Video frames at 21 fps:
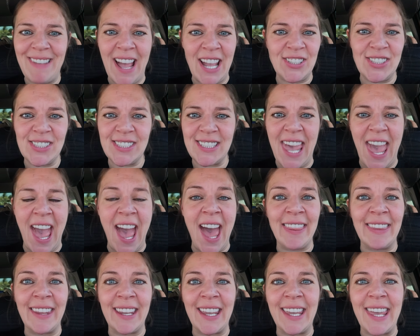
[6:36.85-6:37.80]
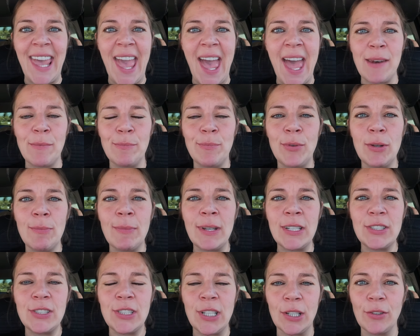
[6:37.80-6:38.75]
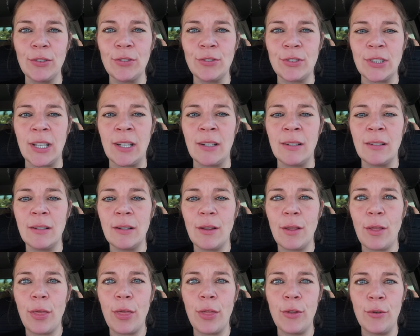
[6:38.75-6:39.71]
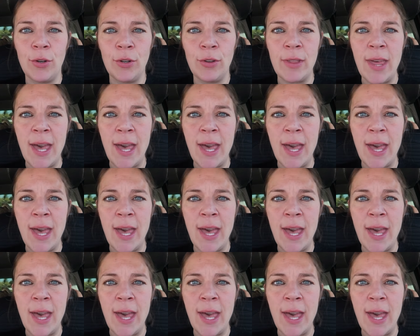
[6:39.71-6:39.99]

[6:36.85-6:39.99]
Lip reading: I just can't, like I can't put my children through